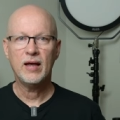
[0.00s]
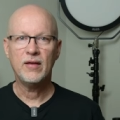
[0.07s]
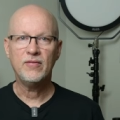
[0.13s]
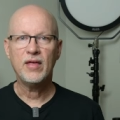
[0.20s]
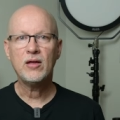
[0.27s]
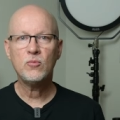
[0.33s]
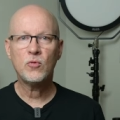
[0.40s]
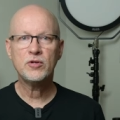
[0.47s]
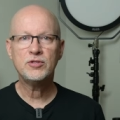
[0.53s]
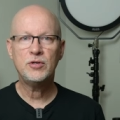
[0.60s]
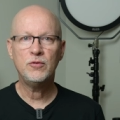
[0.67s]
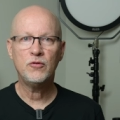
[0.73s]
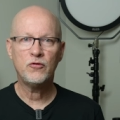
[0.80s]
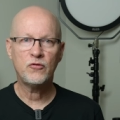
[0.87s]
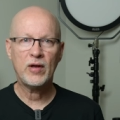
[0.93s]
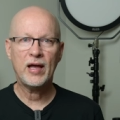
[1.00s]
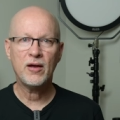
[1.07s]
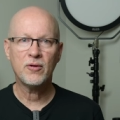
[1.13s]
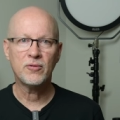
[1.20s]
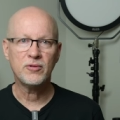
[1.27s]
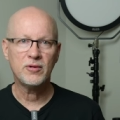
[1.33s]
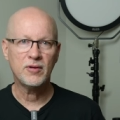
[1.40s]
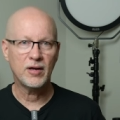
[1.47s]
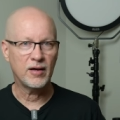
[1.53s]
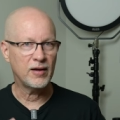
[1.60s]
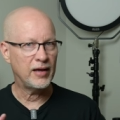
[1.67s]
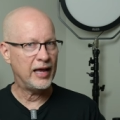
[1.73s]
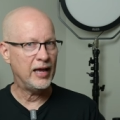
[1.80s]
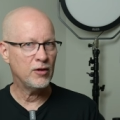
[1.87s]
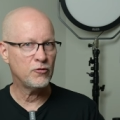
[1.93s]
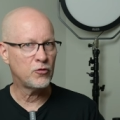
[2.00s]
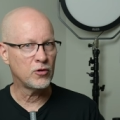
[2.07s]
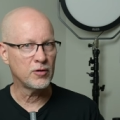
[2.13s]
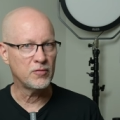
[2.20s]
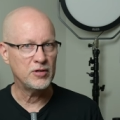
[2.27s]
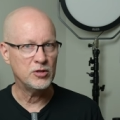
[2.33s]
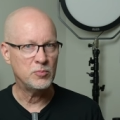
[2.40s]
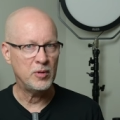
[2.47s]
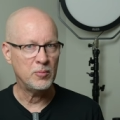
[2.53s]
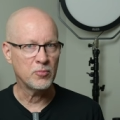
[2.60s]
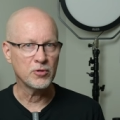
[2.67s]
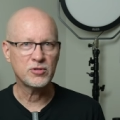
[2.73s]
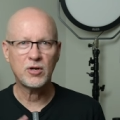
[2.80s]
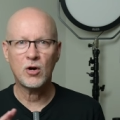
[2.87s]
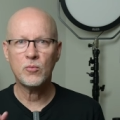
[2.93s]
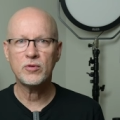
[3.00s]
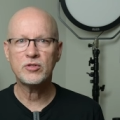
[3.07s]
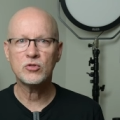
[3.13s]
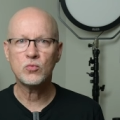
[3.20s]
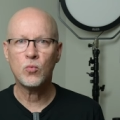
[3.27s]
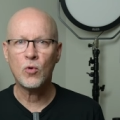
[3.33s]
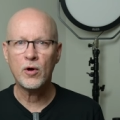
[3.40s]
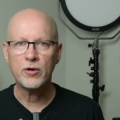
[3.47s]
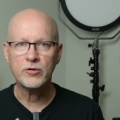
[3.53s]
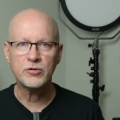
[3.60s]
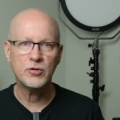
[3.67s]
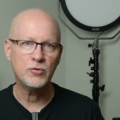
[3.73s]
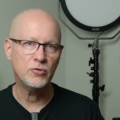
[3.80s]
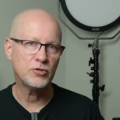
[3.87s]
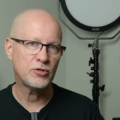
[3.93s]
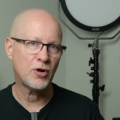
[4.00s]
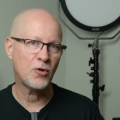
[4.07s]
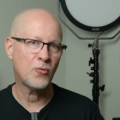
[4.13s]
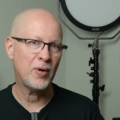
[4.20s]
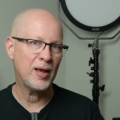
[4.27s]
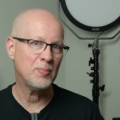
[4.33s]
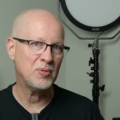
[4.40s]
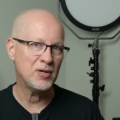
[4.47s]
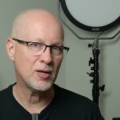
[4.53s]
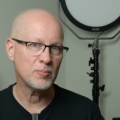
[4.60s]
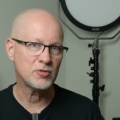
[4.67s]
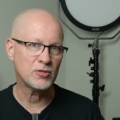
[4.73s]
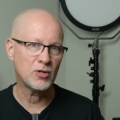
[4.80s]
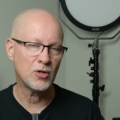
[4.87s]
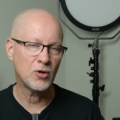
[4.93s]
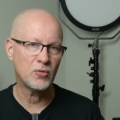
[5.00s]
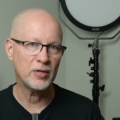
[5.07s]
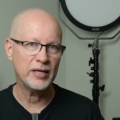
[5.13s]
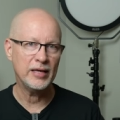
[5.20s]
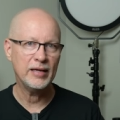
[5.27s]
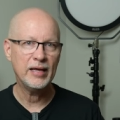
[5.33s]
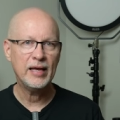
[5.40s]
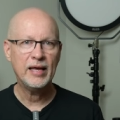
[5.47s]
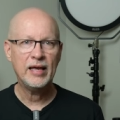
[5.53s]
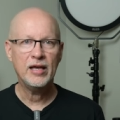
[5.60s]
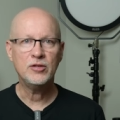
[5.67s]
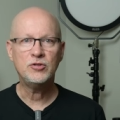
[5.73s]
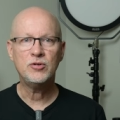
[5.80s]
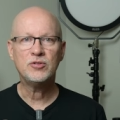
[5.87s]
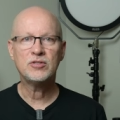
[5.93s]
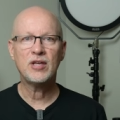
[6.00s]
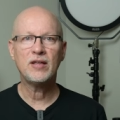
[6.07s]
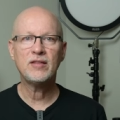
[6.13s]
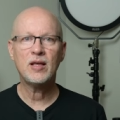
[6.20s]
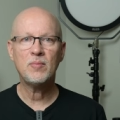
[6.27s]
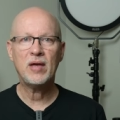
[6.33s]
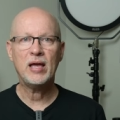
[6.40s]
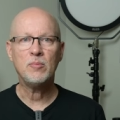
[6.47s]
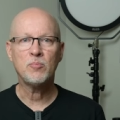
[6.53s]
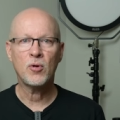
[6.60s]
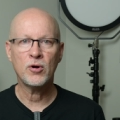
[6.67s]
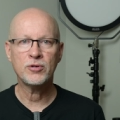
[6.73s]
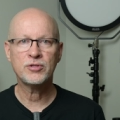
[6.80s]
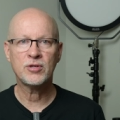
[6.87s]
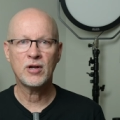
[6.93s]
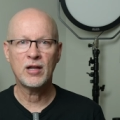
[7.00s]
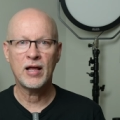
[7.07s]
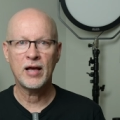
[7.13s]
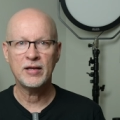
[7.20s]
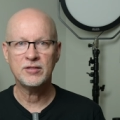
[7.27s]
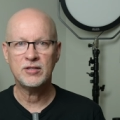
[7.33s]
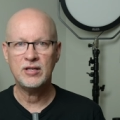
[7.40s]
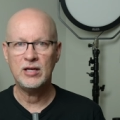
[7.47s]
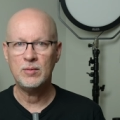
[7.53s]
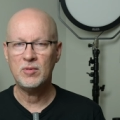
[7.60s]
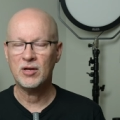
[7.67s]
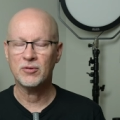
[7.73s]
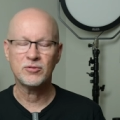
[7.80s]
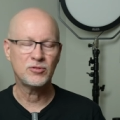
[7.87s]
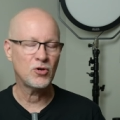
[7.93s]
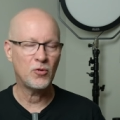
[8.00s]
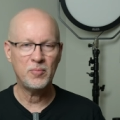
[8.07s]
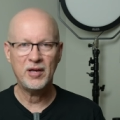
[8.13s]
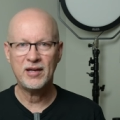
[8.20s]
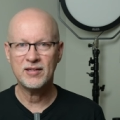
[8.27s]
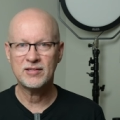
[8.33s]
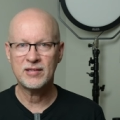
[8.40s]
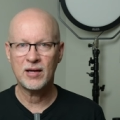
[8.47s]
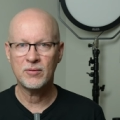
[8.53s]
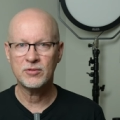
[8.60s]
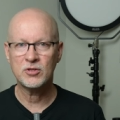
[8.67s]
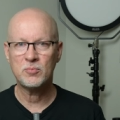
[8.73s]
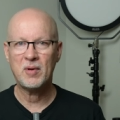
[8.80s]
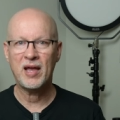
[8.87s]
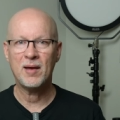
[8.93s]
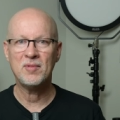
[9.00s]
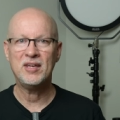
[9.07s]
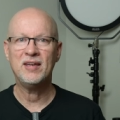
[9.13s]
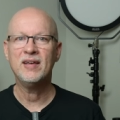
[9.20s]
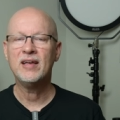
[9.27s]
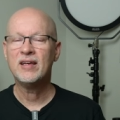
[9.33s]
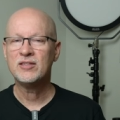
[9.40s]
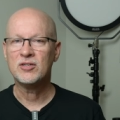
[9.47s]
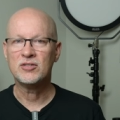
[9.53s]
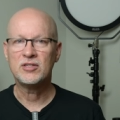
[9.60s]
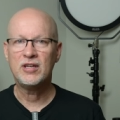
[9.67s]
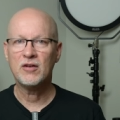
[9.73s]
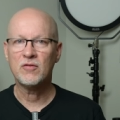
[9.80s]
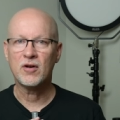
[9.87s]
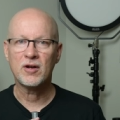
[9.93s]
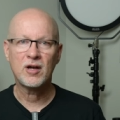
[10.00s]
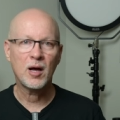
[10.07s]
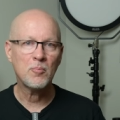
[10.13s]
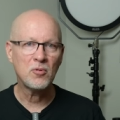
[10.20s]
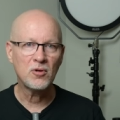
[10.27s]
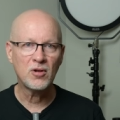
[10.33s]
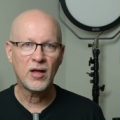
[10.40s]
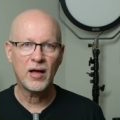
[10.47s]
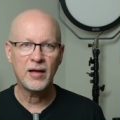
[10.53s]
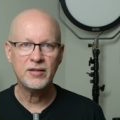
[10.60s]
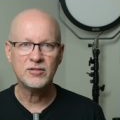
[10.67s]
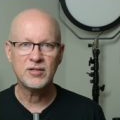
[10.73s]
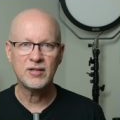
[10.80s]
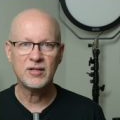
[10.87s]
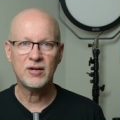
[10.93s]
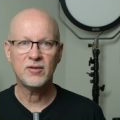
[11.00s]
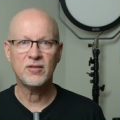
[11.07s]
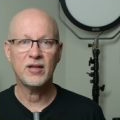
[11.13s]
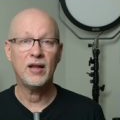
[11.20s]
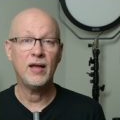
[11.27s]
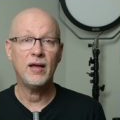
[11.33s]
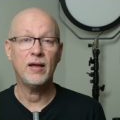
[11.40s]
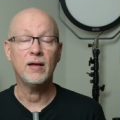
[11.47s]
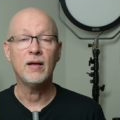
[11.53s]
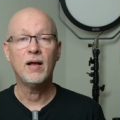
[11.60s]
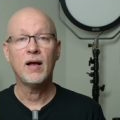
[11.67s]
And then once you've found a handful of these people, start with just one, two, start ramping up slowly, is you send them a personalized email. Don't make it sound spammy. Just give a couple lines in there that, hey,